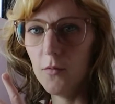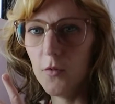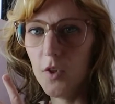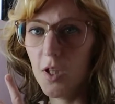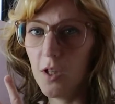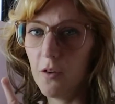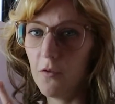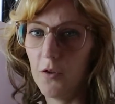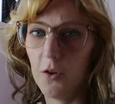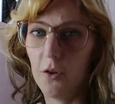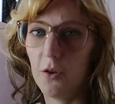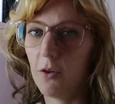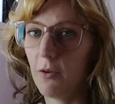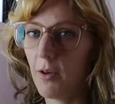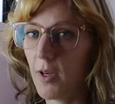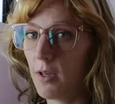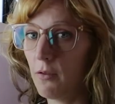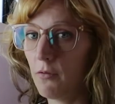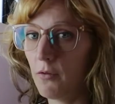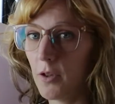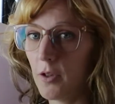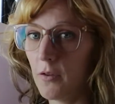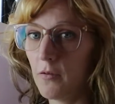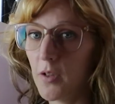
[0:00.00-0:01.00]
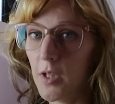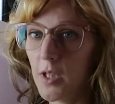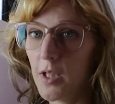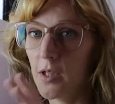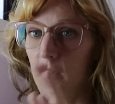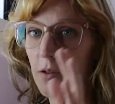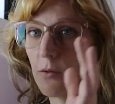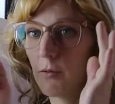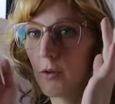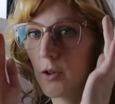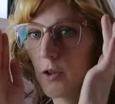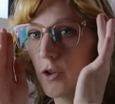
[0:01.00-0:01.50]
if you don't have one of
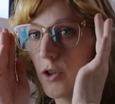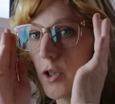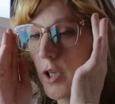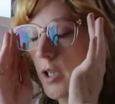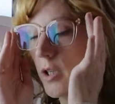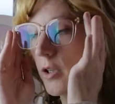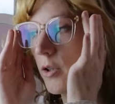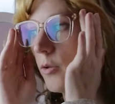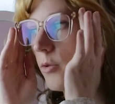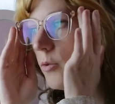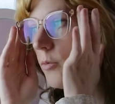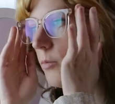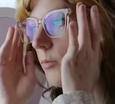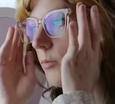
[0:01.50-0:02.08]
these, which like you